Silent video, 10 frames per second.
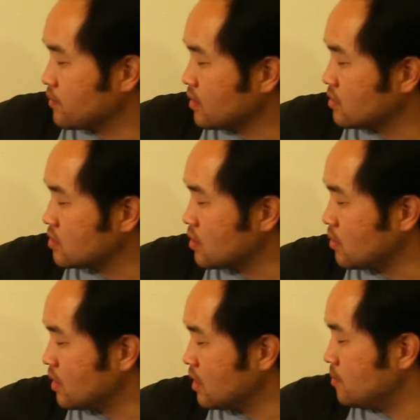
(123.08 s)

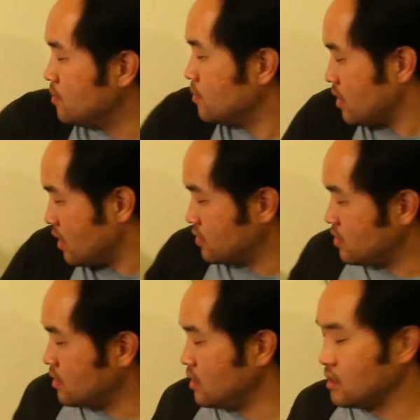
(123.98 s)
So off to
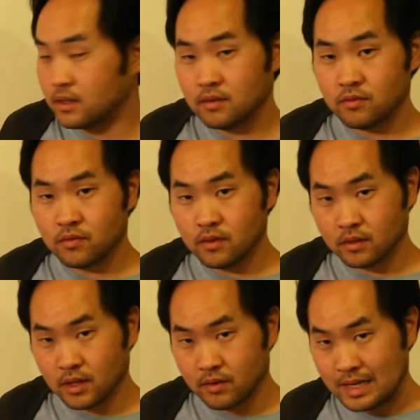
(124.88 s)
the
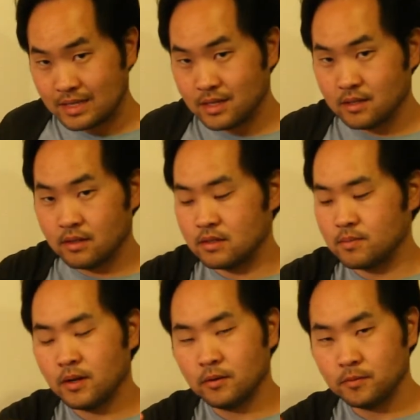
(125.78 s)
Glenlivet18
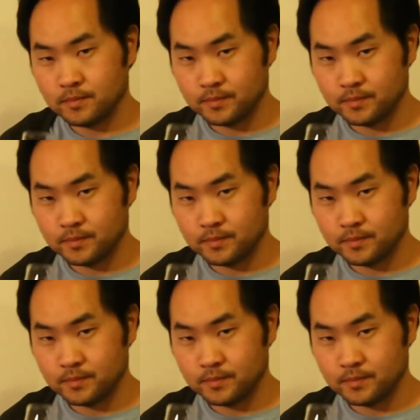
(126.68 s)
smell.